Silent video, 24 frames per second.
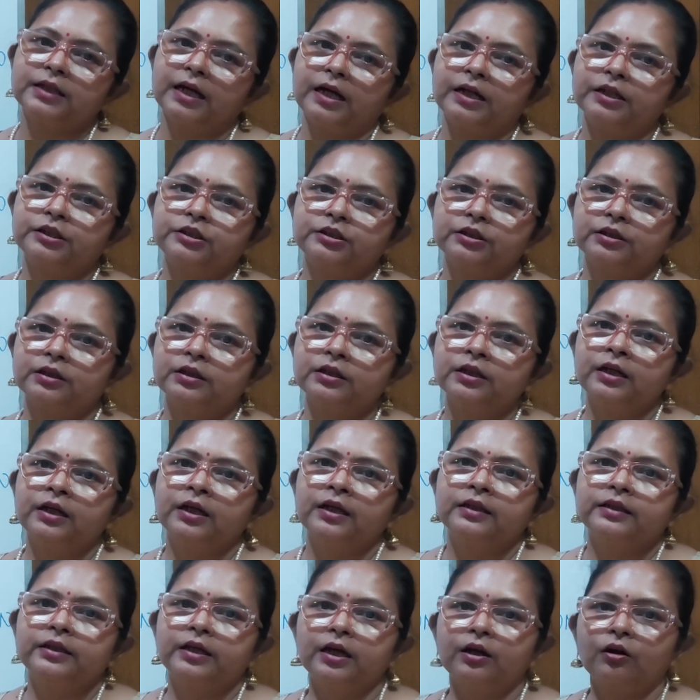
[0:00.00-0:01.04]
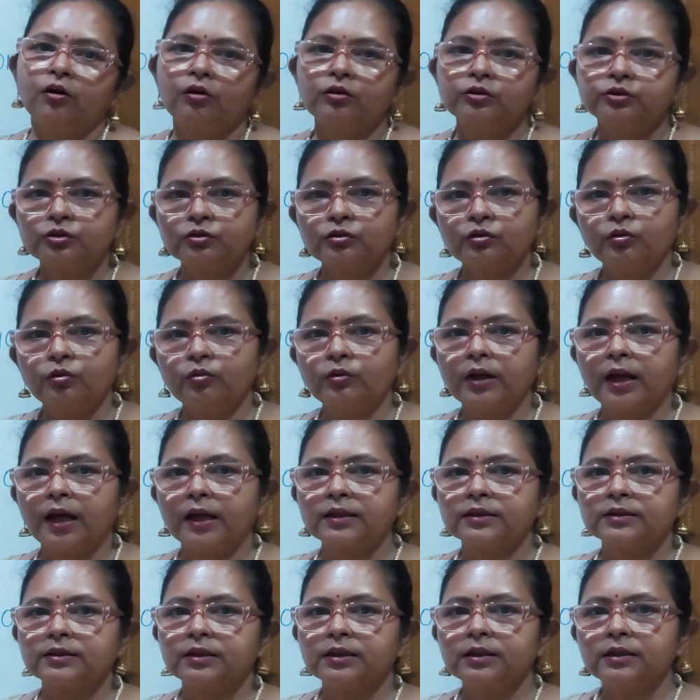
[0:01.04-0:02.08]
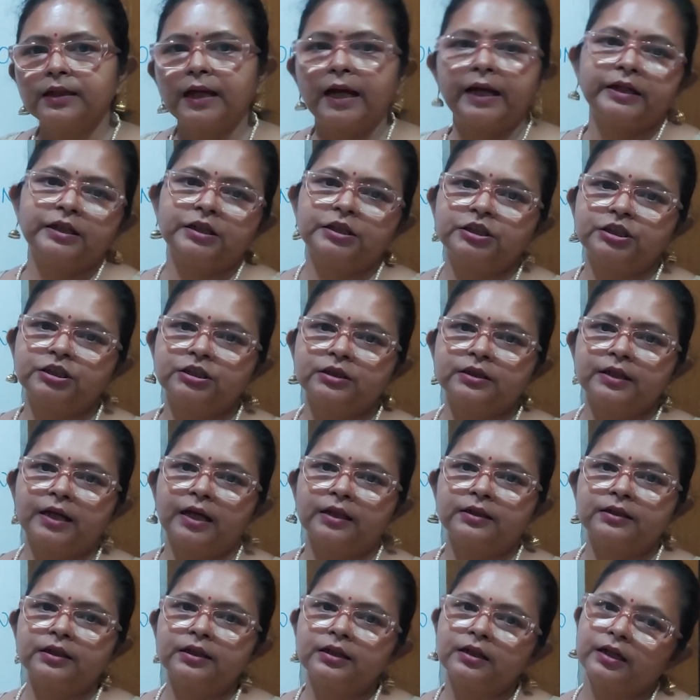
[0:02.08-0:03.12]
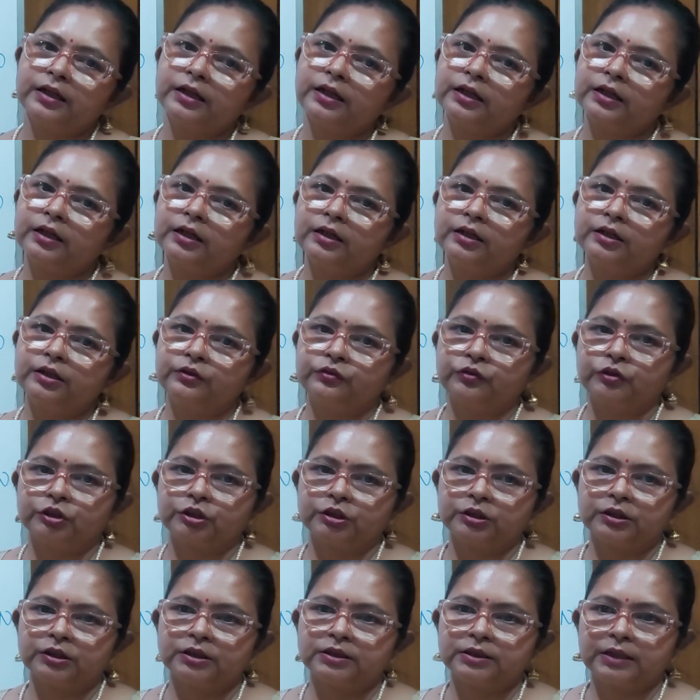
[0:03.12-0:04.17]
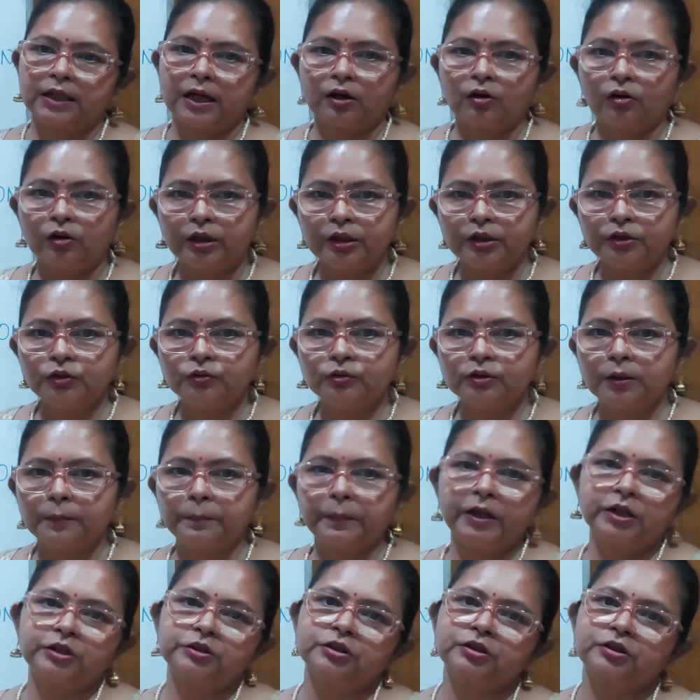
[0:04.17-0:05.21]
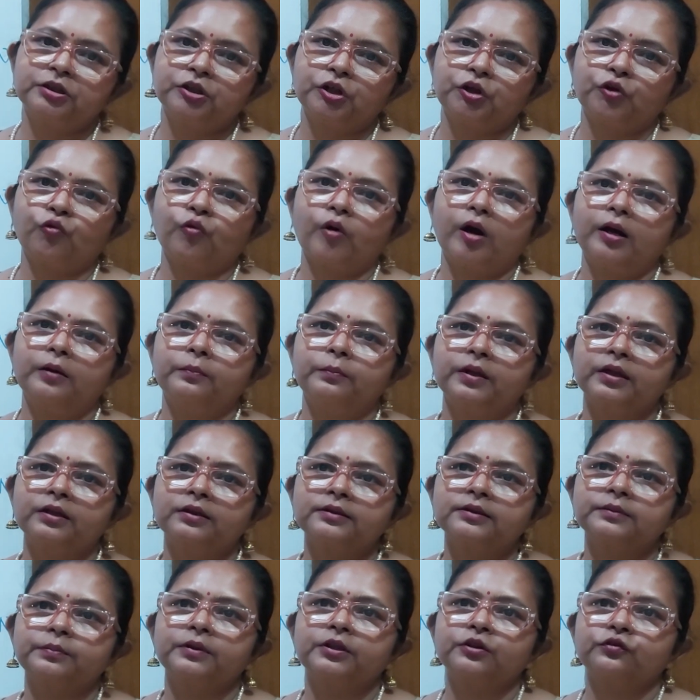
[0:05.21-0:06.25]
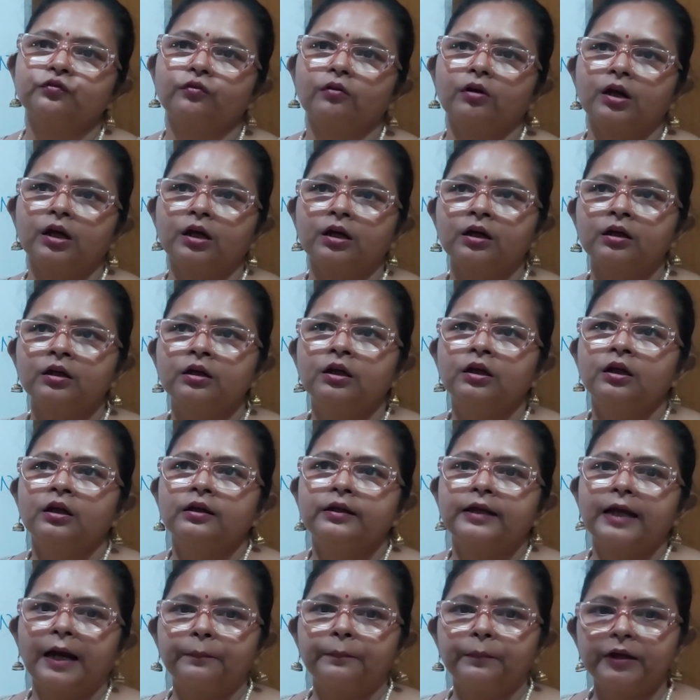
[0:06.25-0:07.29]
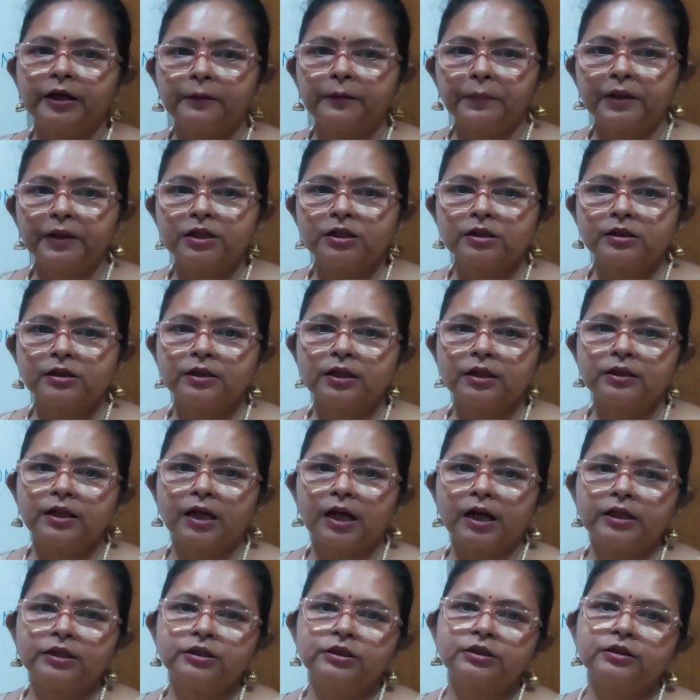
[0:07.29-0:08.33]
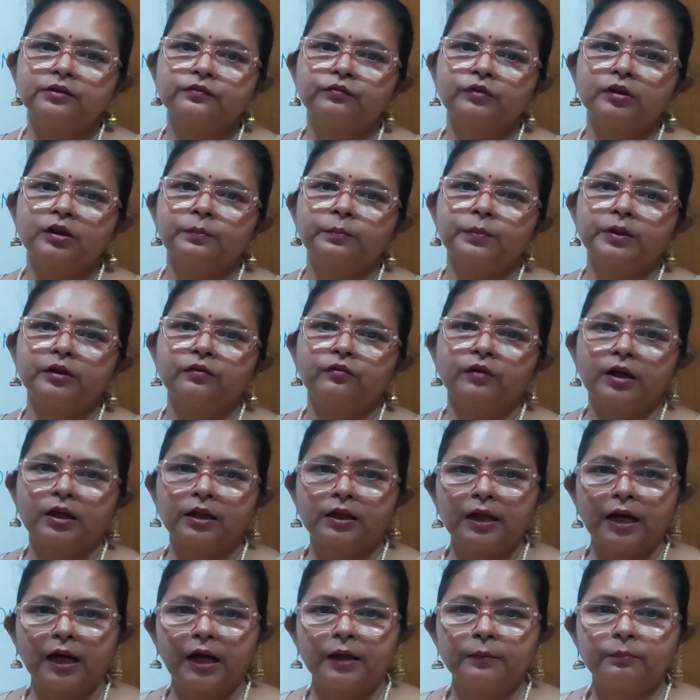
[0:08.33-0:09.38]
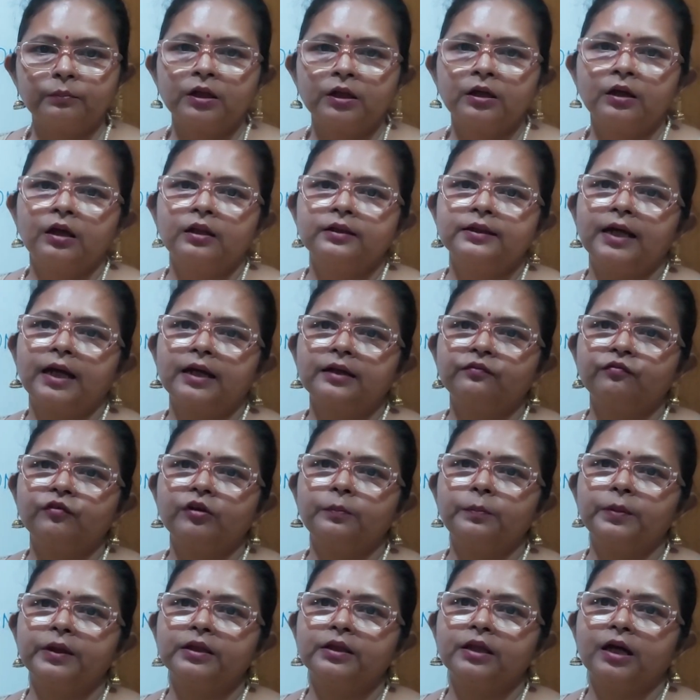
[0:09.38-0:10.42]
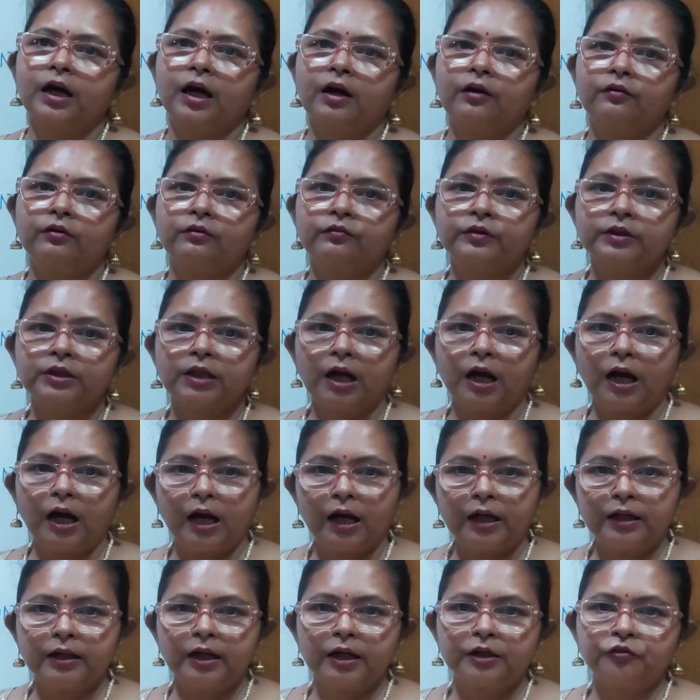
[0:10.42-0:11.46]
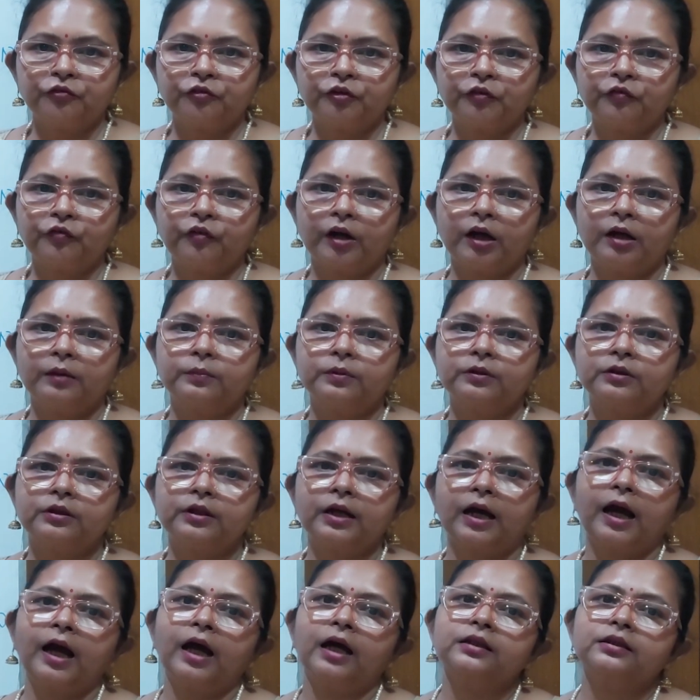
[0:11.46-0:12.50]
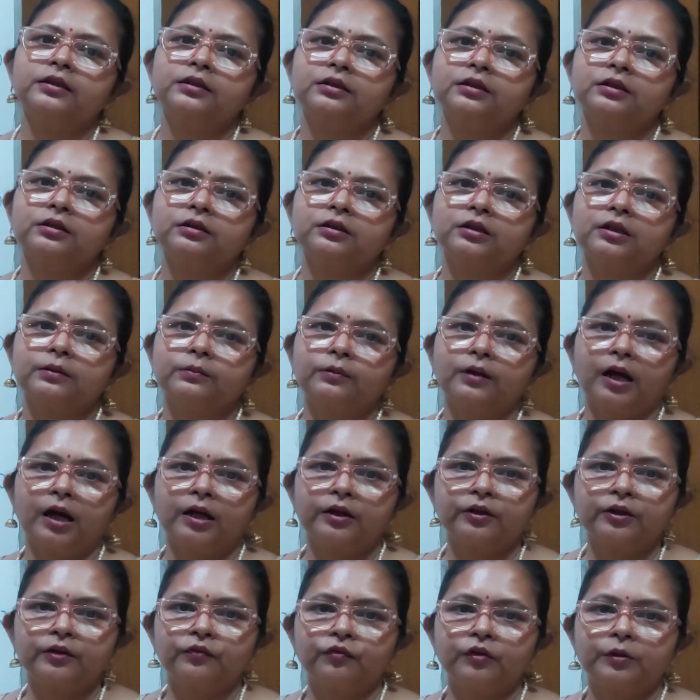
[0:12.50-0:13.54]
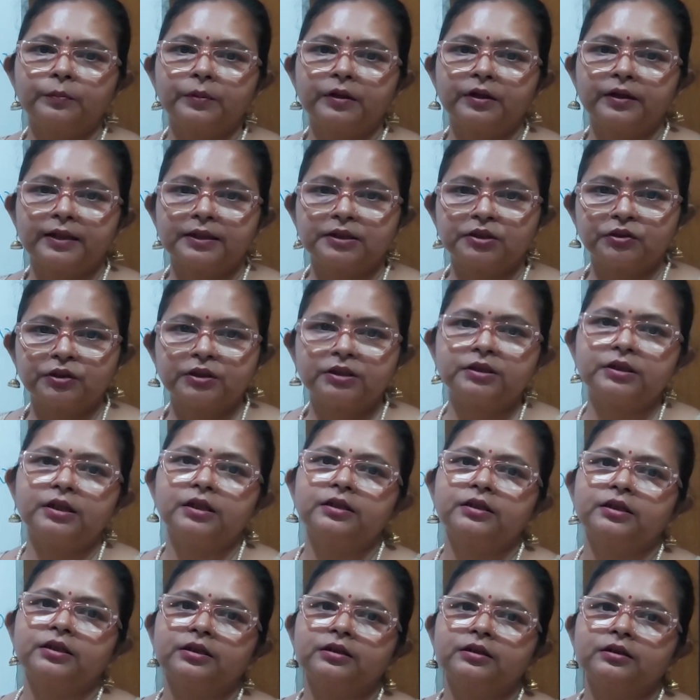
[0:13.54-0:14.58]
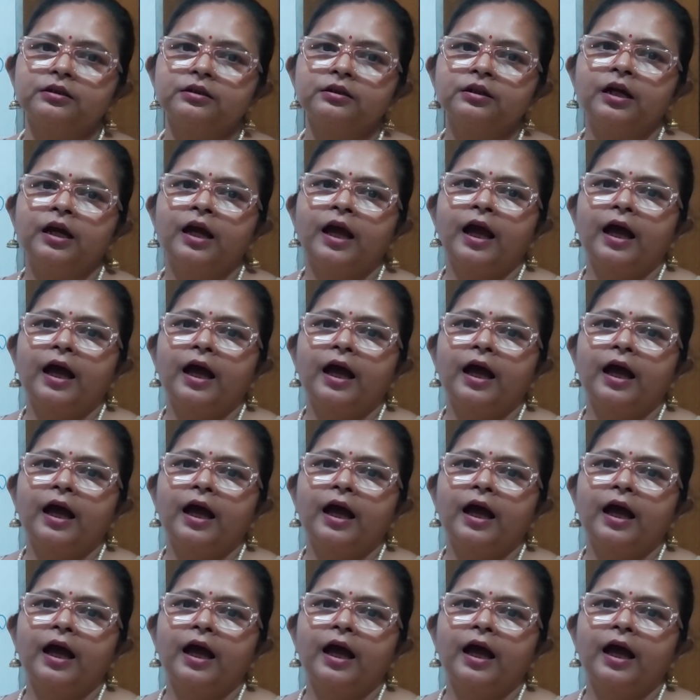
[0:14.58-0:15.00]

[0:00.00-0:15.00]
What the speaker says: diet chart, they are also known as the dietitian and the clinical nutritionist. According to the patient requirements, means for a diabetic patient, the diet chart will be one type, that will be with the high dietary fiber, and the carbohydrate will be restricted there.